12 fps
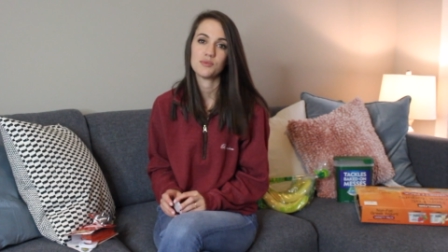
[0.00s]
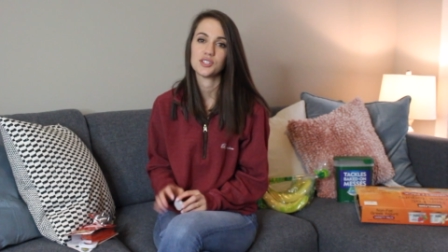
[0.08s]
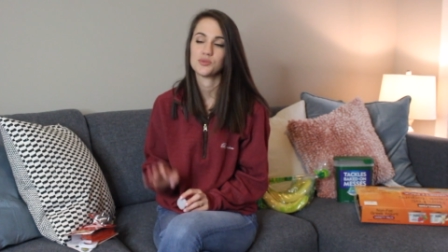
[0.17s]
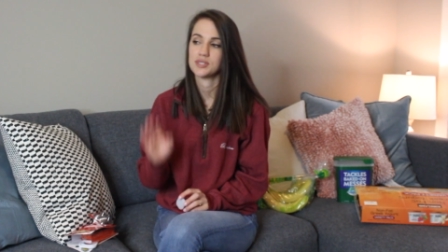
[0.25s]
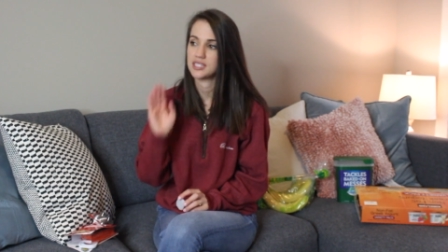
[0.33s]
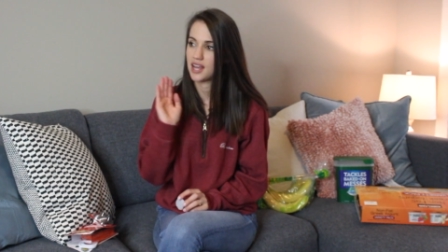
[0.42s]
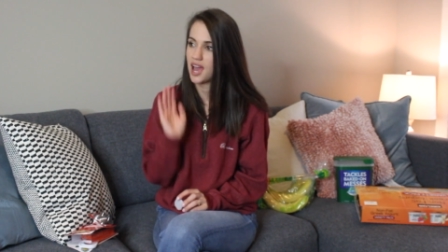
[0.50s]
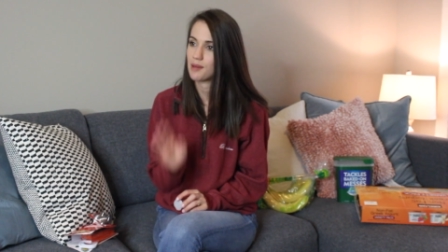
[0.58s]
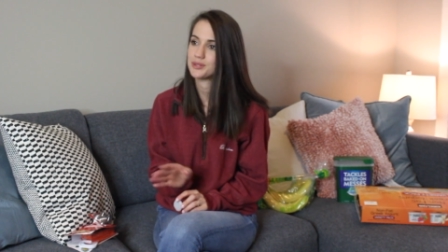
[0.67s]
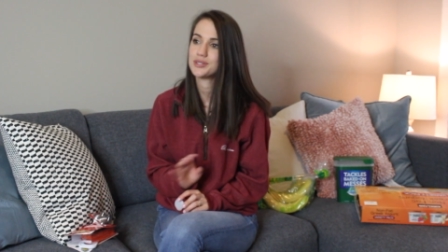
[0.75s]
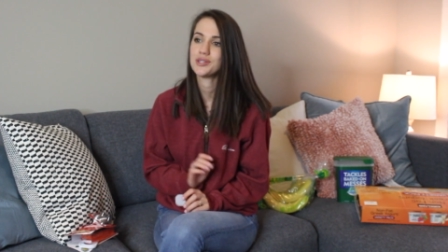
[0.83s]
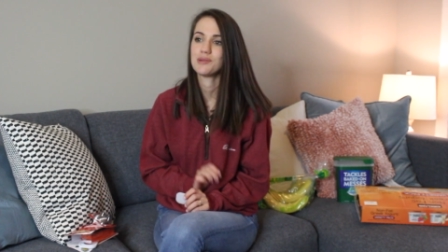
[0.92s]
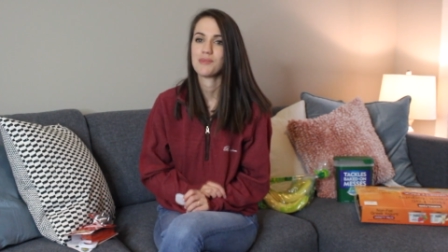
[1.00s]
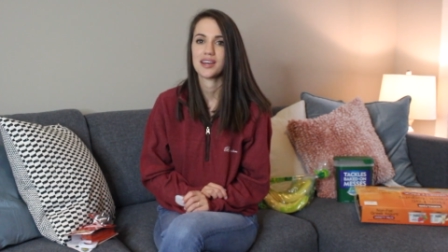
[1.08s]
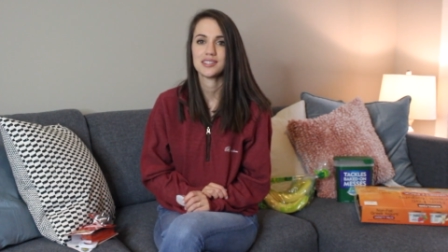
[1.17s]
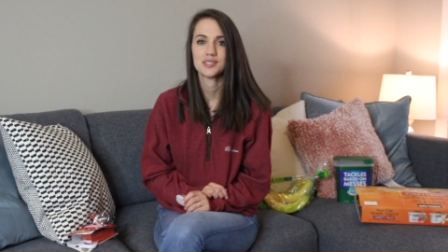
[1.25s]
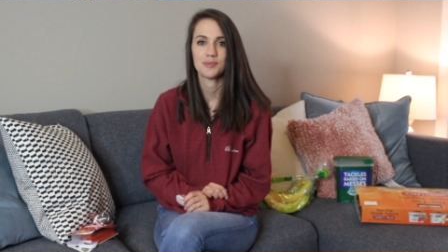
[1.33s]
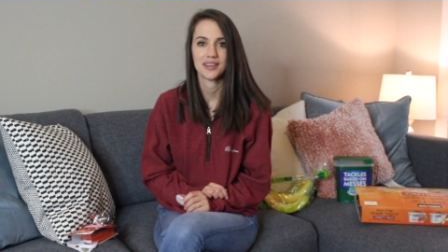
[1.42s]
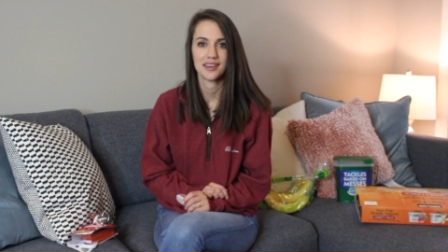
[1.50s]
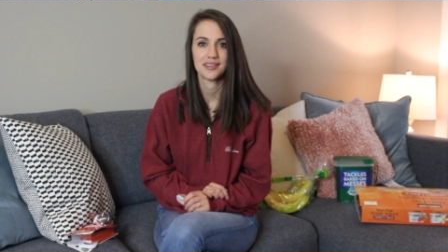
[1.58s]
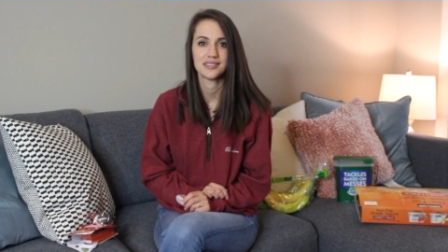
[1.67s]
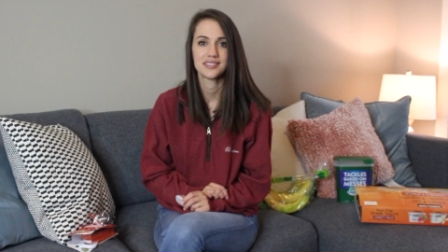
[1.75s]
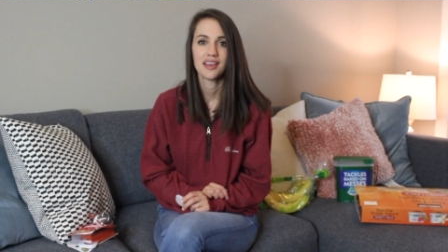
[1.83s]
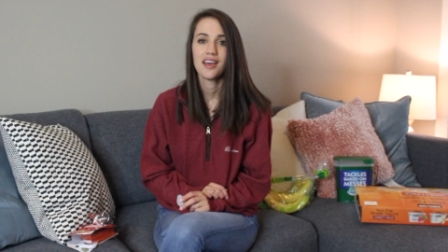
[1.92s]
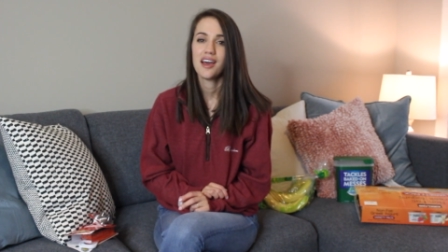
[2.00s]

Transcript: which was an absolute must because